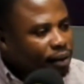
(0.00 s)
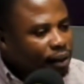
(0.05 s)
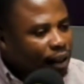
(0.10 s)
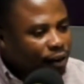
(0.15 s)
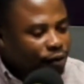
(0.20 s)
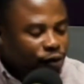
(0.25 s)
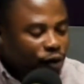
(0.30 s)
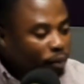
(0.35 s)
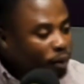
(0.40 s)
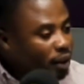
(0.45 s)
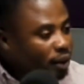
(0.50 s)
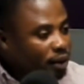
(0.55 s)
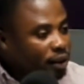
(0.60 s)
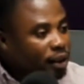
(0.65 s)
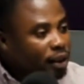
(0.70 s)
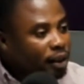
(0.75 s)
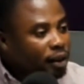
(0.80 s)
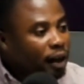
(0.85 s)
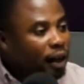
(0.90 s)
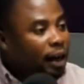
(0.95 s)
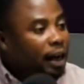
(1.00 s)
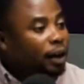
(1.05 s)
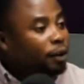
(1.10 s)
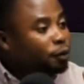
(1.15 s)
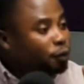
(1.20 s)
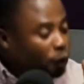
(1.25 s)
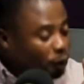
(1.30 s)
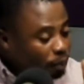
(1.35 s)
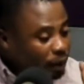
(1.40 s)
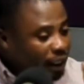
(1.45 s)
And
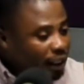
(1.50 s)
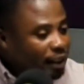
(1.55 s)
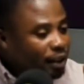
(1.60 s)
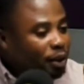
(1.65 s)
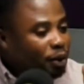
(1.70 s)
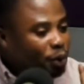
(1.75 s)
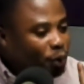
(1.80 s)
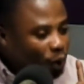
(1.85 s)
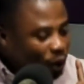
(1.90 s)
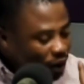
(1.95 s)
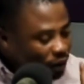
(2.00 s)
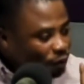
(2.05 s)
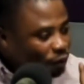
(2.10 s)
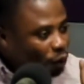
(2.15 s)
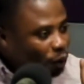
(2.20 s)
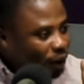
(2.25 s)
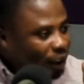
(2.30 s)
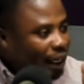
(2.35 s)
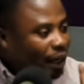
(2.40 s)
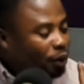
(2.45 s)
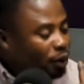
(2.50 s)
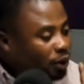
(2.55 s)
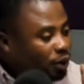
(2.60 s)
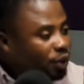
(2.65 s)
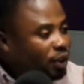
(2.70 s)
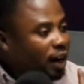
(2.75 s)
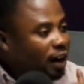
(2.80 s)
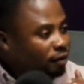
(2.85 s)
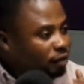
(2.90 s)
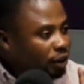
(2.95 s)
for me, going forward, they are going
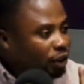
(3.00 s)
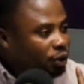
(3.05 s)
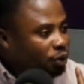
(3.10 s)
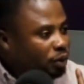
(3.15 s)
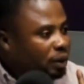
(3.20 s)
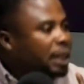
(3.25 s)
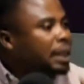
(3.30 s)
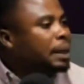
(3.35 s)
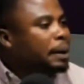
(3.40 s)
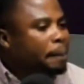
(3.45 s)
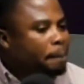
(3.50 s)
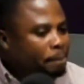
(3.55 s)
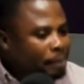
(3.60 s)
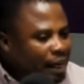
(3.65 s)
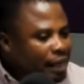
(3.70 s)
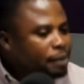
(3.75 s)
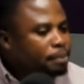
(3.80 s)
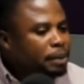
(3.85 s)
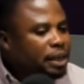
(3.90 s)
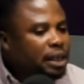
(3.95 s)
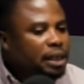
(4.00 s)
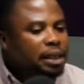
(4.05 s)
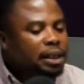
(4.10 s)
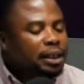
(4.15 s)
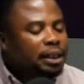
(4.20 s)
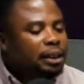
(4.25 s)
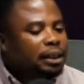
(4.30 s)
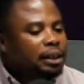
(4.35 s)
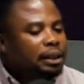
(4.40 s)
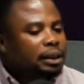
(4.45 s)
to have issues. Maybe
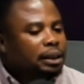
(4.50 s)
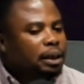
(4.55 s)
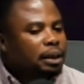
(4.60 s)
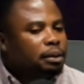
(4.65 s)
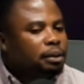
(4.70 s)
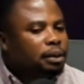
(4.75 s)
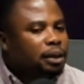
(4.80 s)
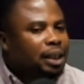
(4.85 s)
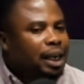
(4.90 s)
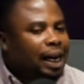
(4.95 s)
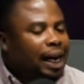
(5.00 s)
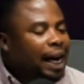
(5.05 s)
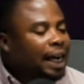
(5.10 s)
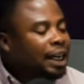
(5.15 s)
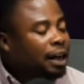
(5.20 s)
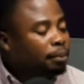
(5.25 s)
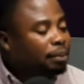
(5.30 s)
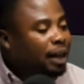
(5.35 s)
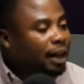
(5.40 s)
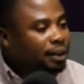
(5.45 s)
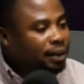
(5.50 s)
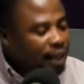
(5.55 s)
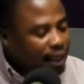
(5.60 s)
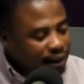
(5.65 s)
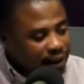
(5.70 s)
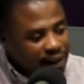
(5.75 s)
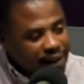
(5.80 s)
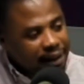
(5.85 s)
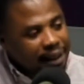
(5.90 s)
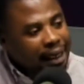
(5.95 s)
the lineup that
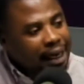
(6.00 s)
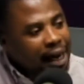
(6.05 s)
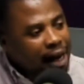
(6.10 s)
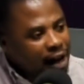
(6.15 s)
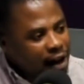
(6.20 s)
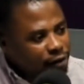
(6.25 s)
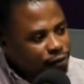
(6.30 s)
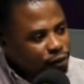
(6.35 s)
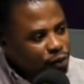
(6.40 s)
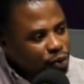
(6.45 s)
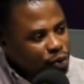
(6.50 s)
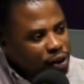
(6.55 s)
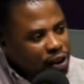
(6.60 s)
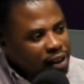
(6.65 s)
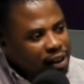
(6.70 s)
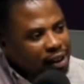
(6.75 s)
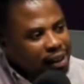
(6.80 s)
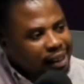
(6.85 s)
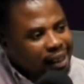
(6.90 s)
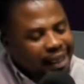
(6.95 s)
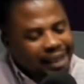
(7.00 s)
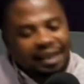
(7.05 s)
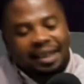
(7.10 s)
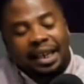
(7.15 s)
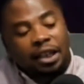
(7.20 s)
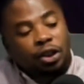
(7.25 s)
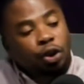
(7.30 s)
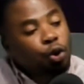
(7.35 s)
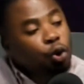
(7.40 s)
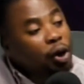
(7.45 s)
started second half is
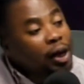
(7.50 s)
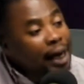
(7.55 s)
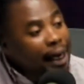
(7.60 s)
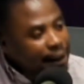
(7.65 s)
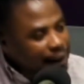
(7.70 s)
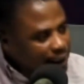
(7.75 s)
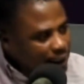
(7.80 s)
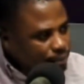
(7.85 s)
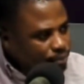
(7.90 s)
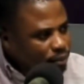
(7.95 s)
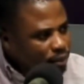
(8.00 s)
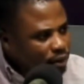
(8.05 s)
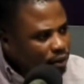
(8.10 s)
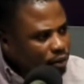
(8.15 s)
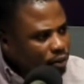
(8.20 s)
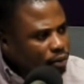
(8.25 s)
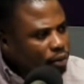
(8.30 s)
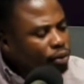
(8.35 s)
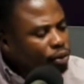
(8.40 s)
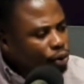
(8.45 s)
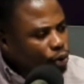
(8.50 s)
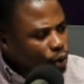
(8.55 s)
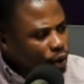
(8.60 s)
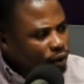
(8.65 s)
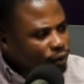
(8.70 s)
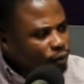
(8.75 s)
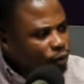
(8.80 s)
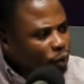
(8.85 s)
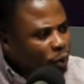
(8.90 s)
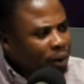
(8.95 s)
their stronger team
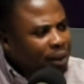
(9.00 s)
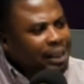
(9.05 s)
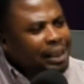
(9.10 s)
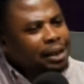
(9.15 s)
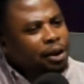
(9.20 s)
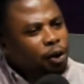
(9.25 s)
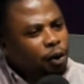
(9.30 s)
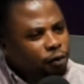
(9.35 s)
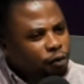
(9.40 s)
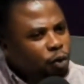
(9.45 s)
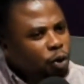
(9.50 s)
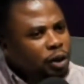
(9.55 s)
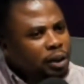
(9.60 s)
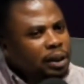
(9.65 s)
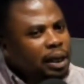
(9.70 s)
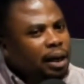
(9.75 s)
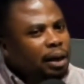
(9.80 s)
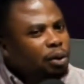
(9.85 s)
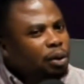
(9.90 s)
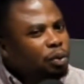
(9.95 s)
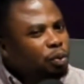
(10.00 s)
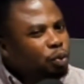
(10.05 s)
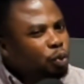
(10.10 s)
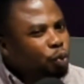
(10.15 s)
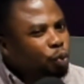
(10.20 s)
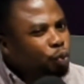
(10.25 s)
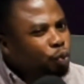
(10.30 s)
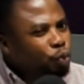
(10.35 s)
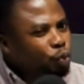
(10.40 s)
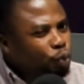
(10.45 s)
going forward. Of course,
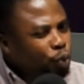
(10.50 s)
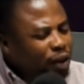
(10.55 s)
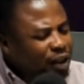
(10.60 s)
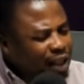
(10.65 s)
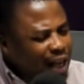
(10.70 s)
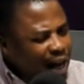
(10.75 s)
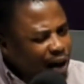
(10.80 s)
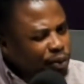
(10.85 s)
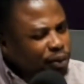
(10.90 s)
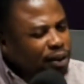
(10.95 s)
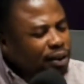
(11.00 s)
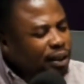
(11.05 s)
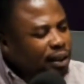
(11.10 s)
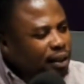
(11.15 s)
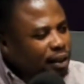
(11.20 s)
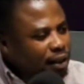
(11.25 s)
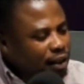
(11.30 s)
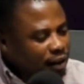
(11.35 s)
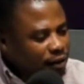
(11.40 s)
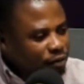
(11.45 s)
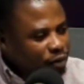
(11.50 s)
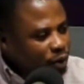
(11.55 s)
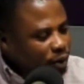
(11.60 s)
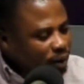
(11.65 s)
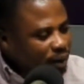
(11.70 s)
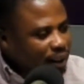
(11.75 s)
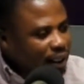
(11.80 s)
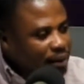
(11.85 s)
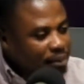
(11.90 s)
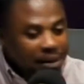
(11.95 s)
without Kelvin
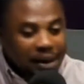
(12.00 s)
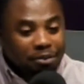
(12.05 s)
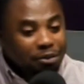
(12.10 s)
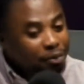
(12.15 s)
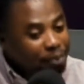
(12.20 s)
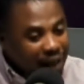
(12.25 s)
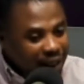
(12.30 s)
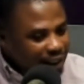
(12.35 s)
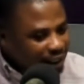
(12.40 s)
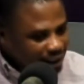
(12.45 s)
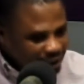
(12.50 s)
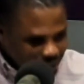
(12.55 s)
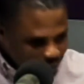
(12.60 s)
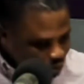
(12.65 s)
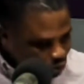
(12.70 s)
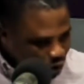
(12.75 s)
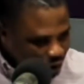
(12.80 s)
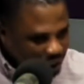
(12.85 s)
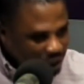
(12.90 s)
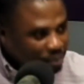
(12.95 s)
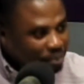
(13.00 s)
Osei, Maka, the boy.